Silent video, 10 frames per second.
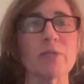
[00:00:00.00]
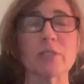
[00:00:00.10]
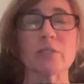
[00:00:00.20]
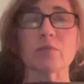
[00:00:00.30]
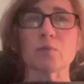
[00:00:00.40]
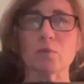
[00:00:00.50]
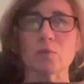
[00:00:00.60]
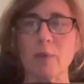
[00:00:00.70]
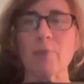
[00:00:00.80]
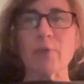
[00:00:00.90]
which is
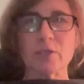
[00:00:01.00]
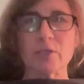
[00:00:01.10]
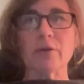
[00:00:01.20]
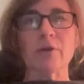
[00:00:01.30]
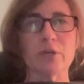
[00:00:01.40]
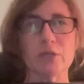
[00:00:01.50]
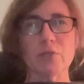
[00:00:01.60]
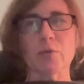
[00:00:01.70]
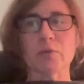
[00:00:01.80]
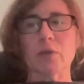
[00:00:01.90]
a couple weeks earlier than usual.